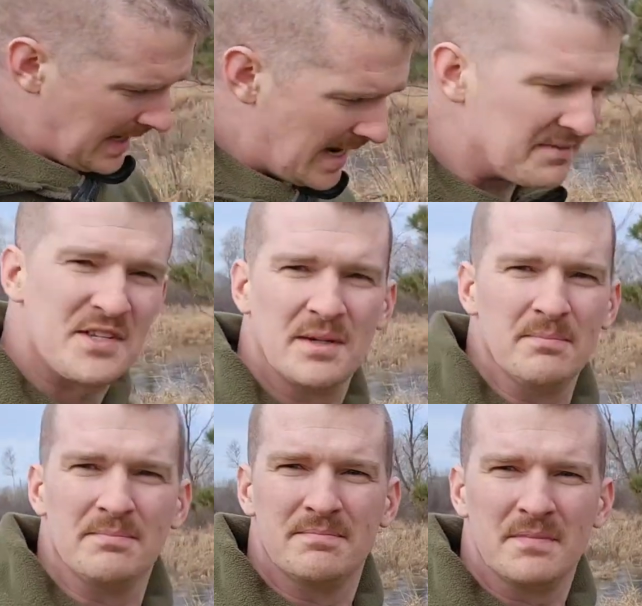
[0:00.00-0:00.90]
have
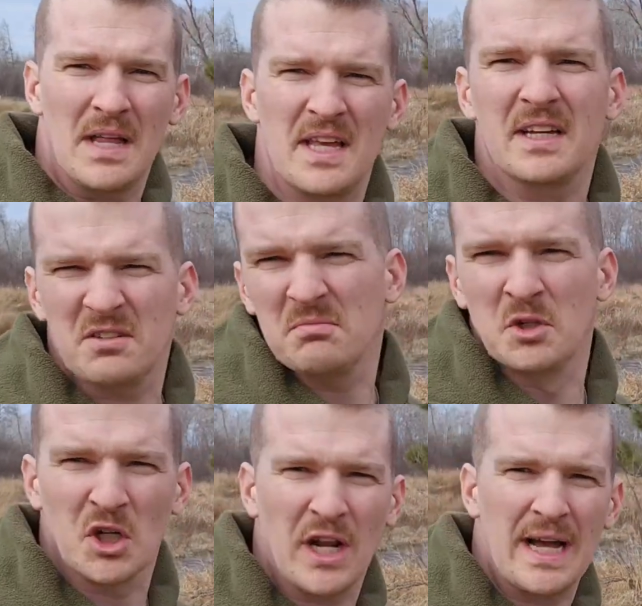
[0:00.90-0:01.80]
some, I think,
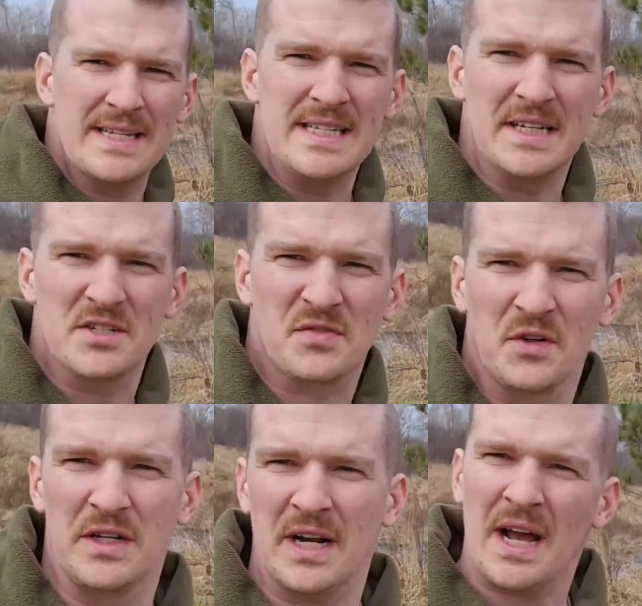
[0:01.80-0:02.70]
good ideas
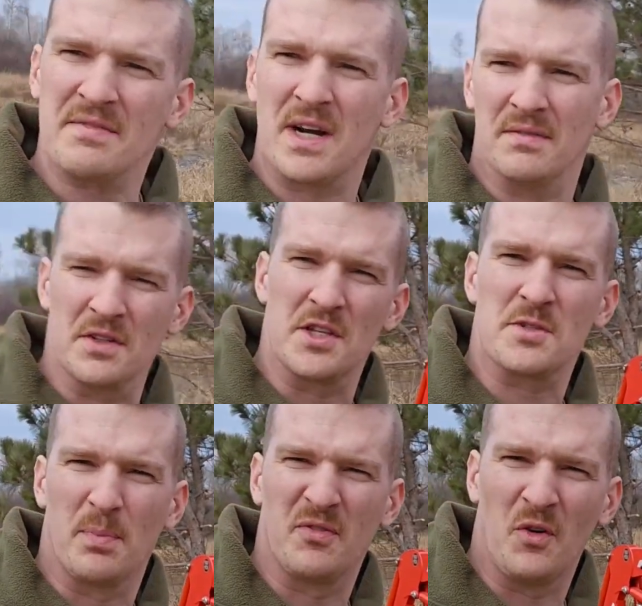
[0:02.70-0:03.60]
for you. And I've covered
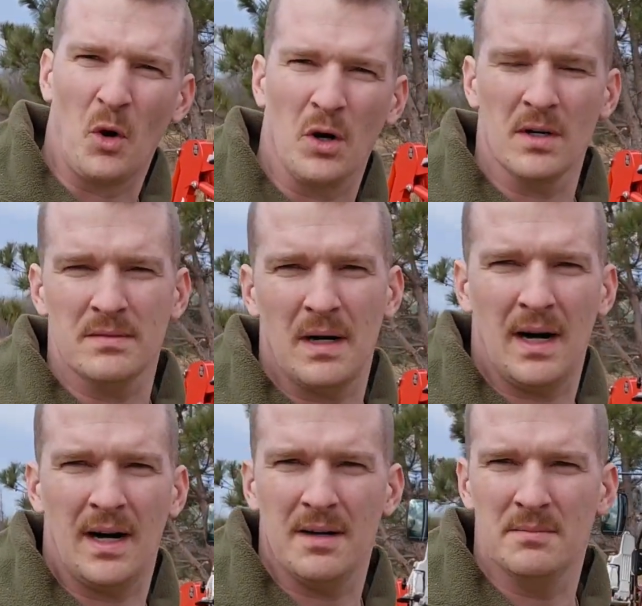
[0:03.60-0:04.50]
this before
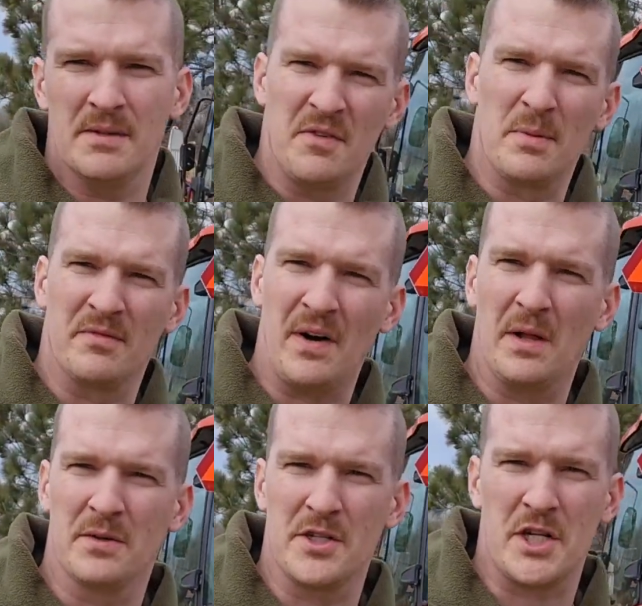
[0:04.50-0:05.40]
if you've been
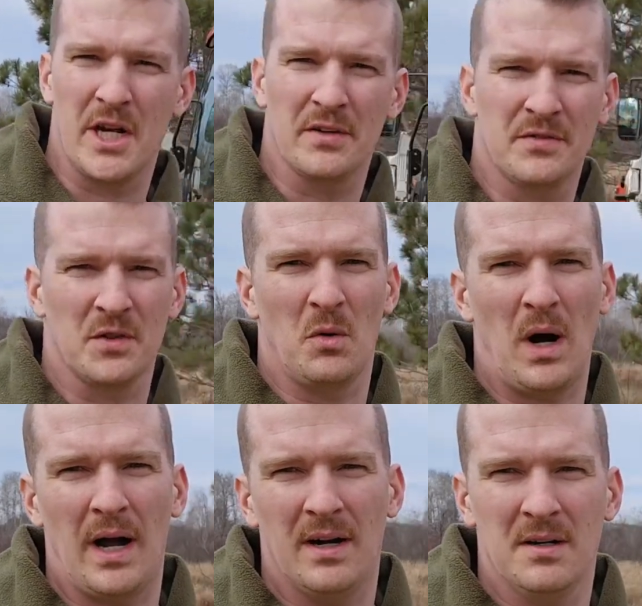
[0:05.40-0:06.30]
following the channel for a
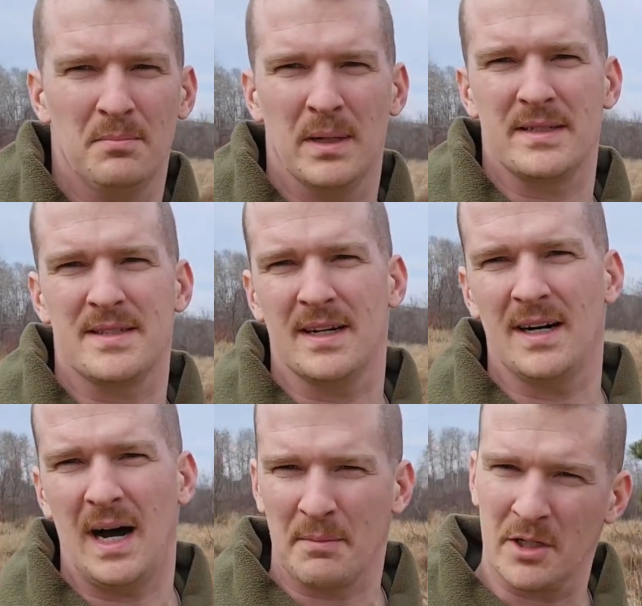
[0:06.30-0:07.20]
while, but
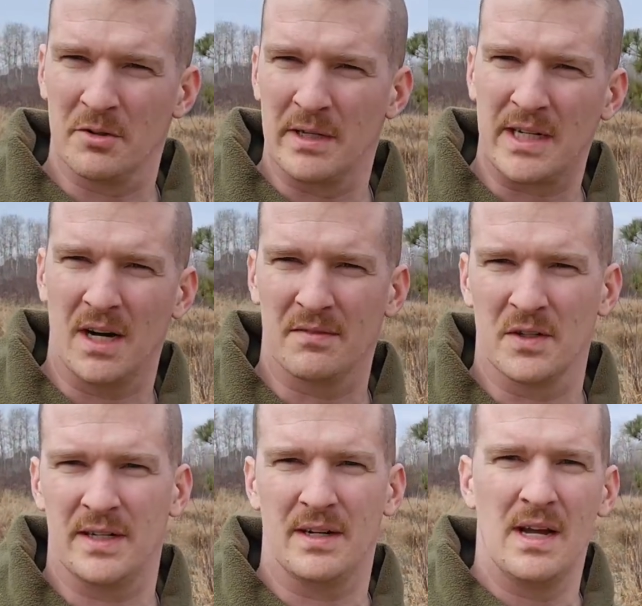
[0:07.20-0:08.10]
I'm going to
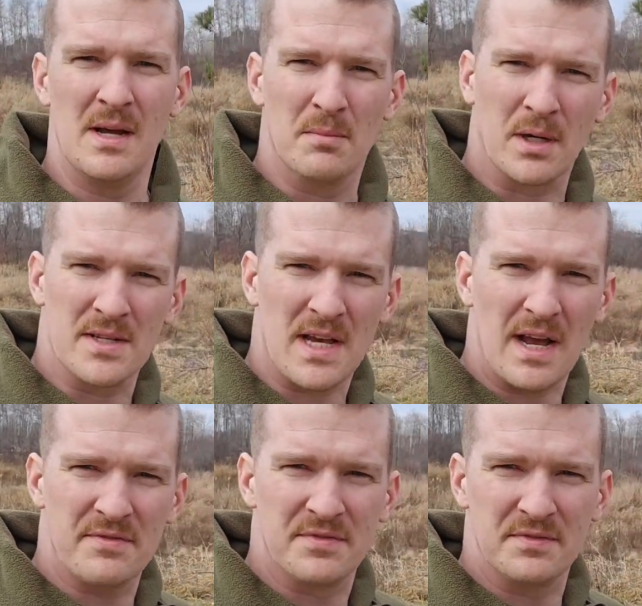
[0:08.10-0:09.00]
recover it because
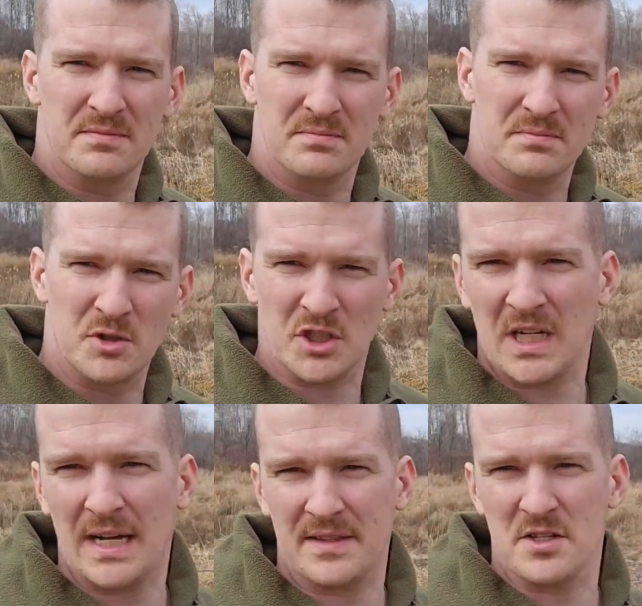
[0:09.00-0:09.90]
I've
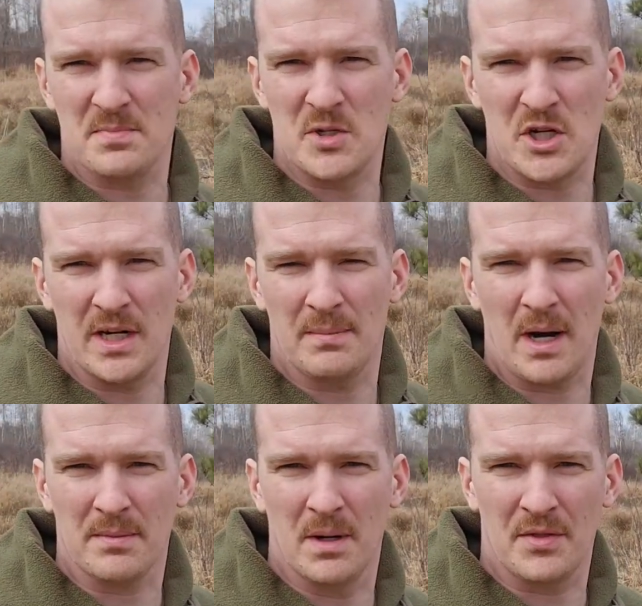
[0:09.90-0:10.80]
just got this machine
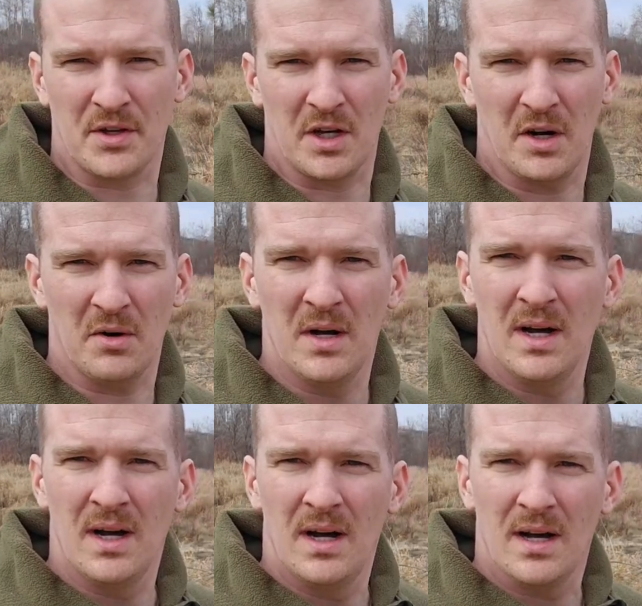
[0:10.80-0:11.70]
about a month ago,
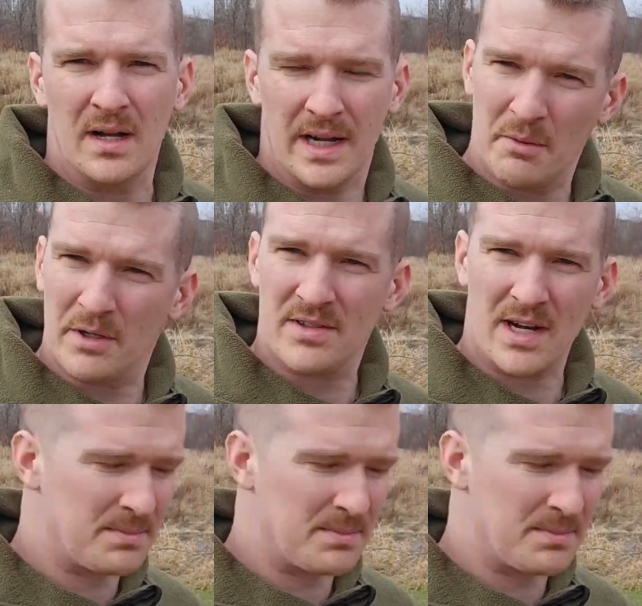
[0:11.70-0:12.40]
and I want to